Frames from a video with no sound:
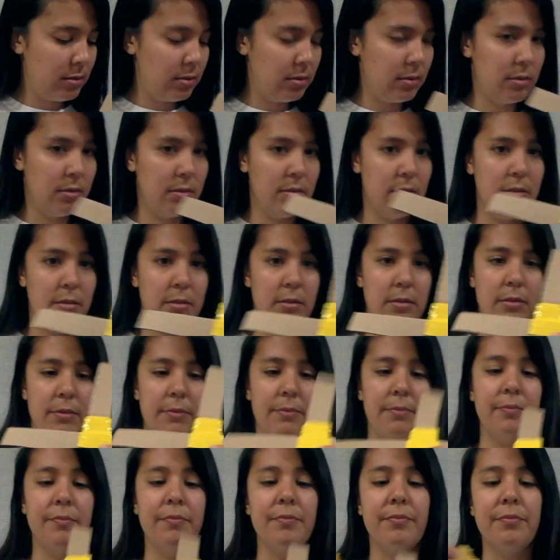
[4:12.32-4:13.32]

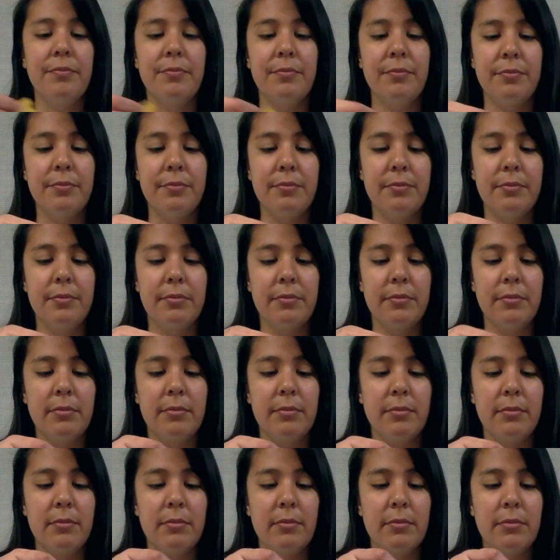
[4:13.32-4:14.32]

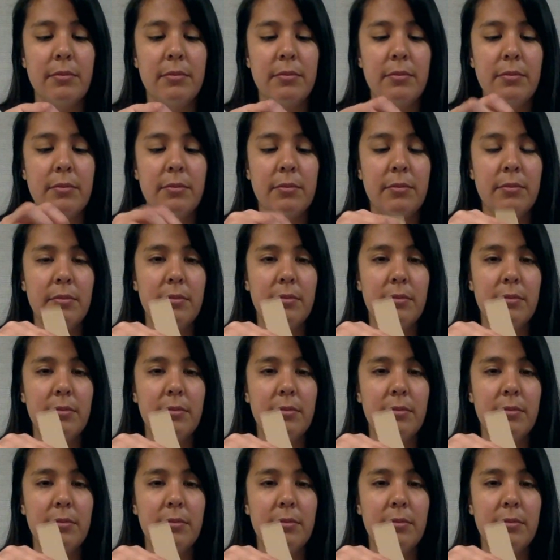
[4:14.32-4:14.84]
Nobody speaks.